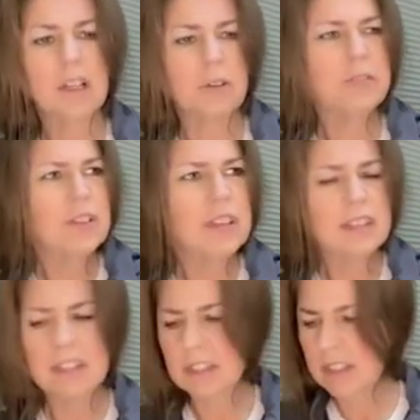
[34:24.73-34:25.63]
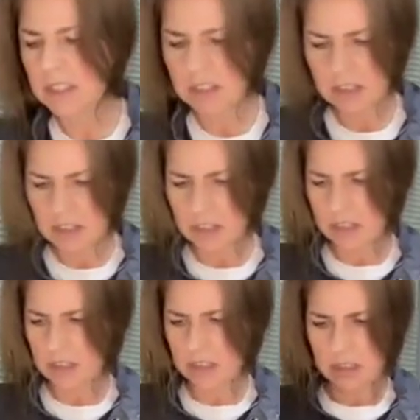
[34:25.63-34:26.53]
glue for this?
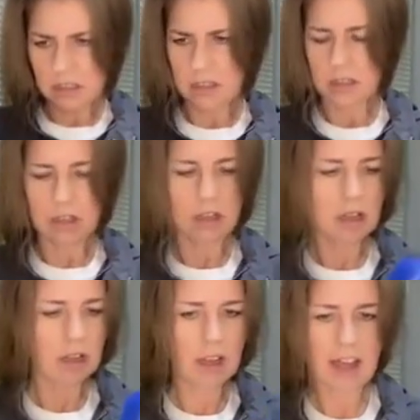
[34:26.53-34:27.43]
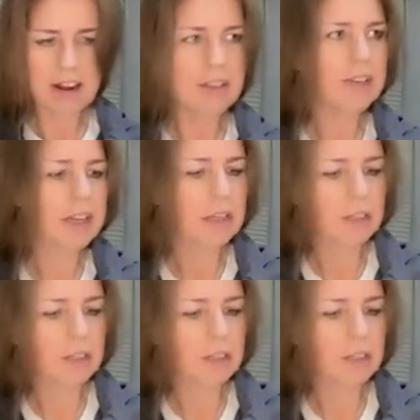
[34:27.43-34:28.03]
I don't have any